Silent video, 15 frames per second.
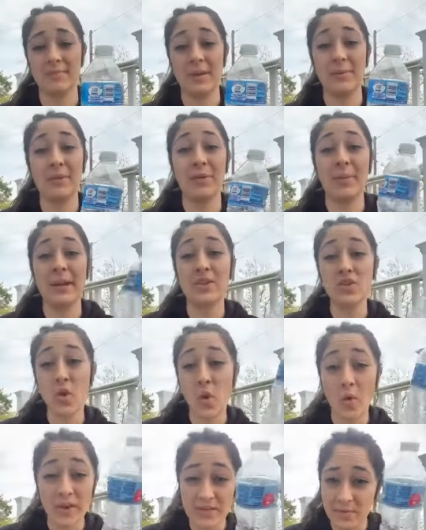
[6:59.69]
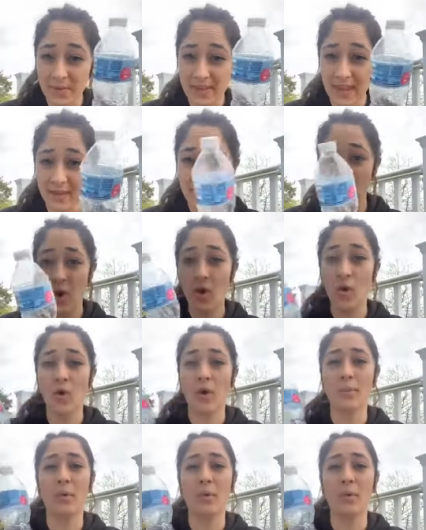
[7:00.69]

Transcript: Maybe they'll make toys with them or